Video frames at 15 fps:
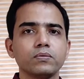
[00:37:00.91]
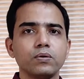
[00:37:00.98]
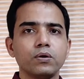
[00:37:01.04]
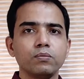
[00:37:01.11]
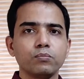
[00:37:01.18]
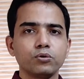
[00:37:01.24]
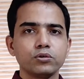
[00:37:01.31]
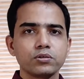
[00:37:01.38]

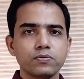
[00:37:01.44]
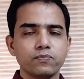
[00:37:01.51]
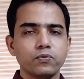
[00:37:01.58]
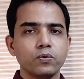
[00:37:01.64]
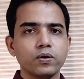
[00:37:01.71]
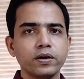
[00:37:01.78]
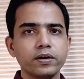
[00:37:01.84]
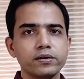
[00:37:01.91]
almost
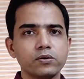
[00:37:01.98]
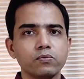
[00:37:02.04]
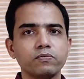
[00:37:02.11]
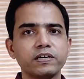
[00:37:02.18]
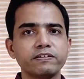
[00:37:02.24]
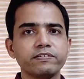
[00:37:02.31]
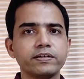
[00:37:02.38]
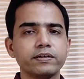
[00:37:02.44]
400 to
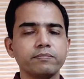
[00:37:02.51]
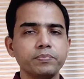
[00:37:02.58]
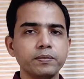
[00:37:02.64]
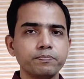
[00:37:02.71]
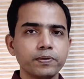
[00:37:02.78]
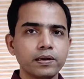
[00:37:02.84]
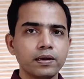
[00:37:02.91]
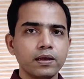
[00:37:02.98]
500
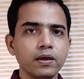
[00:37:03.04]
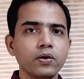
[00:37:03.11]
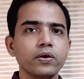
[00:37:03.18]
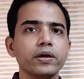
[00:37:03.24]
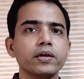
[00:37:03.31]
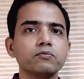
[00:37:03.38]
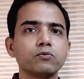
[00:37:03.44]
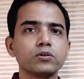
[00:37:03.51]
people.
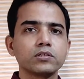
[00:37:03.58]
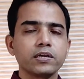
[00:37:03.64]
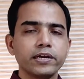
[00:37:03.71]
It was